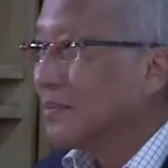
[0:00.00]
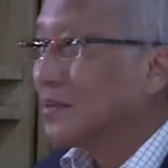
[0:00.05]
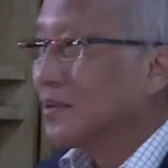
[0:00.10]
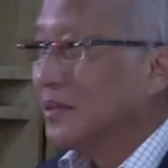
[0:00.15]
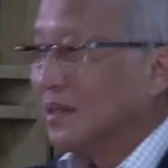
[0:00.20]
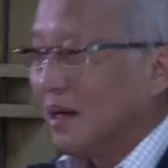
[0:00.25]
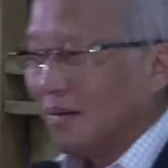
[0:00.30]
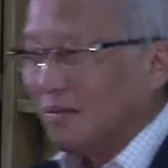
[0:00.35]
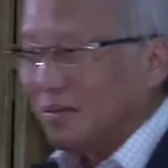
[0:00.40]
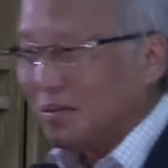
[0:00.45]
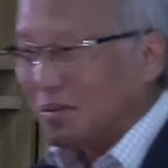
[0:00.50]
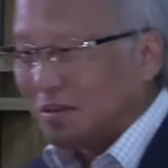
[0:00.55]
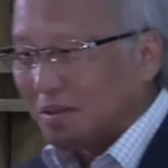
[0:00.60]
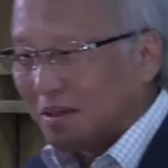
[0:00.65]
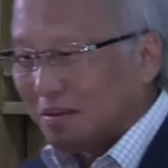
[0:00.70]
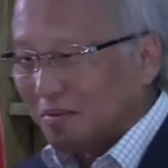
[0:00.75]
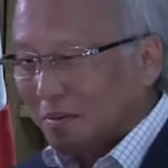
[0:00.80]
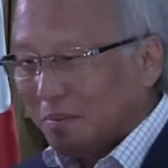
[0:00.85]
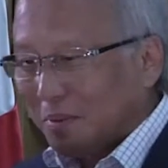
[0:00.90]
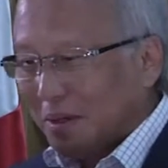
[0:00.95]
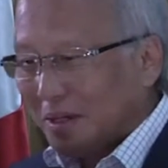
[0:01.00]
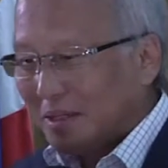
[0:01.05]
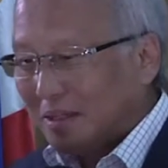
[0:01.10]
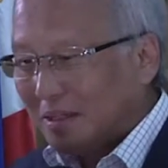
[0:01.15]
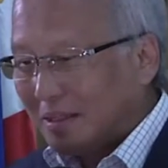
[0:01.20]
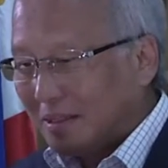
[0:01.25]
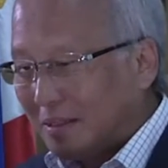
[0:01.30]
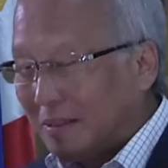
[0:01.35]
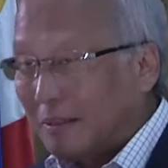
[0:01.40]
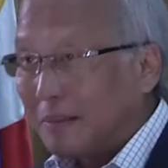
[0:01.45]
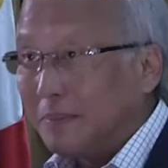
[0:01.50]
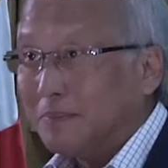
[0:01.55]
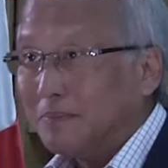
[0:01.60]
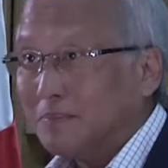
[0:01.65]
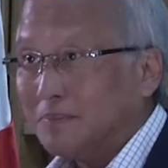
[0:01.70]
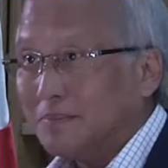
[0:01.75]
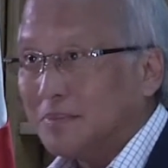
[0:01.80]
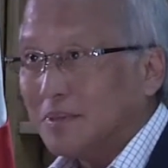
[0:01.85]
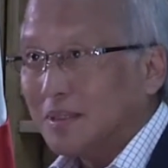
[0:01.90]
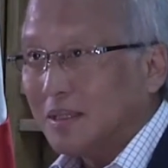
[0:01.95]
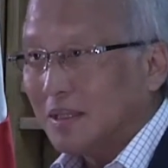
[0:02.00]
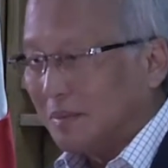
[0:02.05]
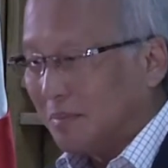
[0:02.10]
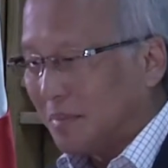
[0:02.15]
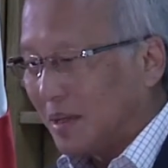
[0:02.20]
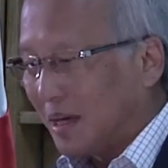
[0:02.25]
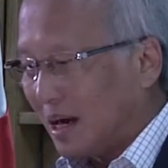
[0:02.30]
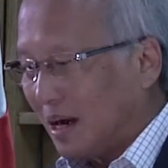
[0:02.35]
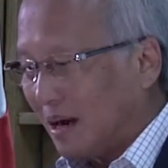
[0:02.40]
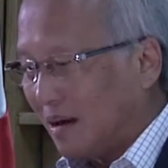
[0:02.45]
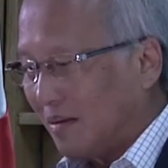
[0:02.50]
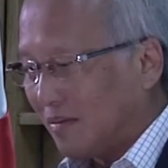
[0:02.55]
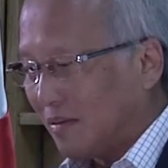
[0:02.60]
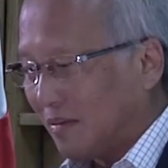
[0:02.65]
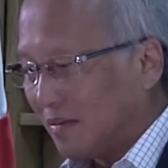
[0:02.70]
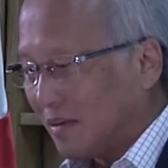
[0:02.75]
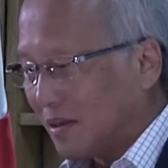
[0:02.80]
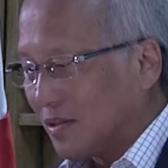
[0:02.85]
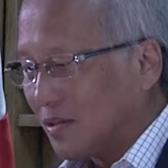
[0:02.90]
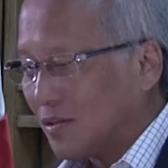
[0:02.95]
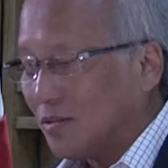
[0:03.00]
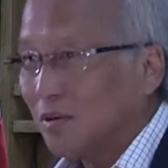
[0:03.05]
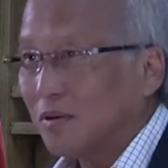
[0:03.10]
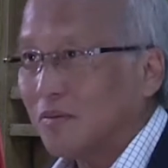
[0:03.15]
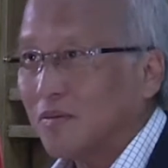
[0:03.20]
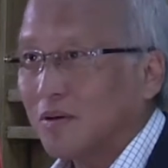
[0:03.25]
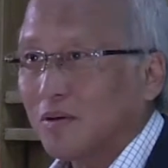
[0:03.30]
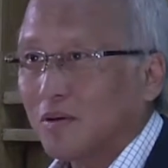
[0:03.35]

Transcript: Good afternoon, everybody. In behalf of the School of